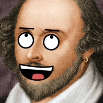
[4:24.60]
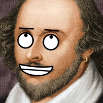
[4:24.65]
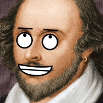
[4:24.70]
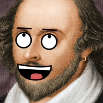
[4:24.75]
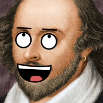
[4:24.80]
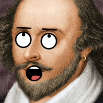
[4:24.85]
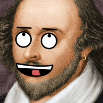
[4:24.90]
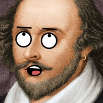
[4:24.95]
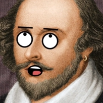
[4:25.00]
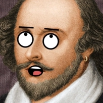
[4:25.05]

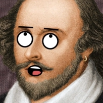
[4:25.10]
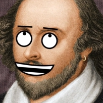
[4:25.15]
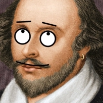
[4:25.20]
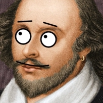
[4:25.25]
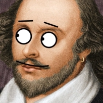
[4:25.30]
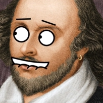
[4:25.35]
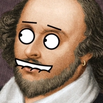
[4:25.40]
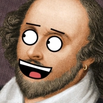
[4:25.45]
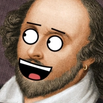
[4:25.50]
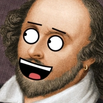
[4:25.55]
Gloucester is
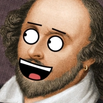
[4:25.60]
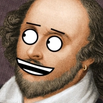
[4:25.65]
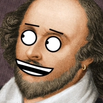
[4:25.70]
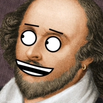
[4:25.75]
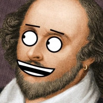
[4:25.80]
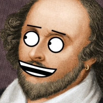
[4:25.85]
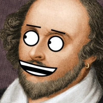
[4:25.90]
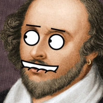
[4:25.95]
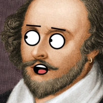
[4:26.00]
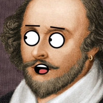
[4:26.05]
a
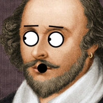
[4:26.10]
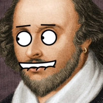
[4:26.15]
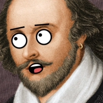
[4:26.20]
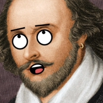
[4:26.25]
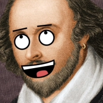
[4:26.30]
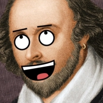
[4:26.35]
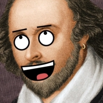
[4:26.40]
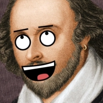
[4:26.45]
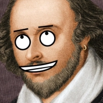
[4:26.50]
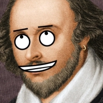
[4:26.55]
lord
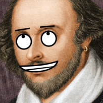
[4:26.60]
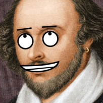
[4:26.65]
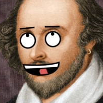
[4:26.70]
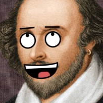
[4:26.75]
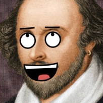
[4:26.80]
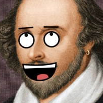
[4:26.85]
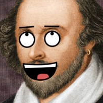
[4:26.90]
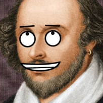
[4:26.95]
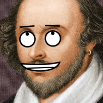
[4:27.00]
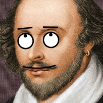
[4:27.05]

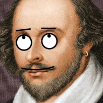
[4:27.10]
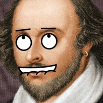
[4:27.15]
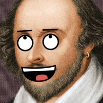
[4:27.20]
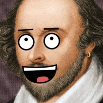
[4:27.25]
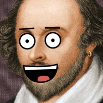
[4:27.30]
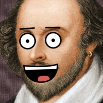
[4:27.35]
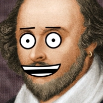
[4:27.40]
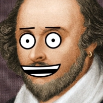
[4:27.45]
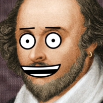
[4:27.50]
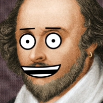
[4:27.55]
in
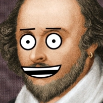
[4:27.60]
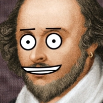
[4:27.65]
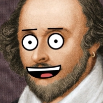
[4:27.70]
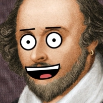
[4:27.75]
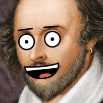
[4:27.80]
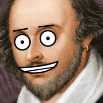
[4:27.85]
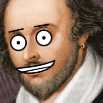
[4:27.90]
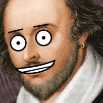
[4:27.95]
Lear's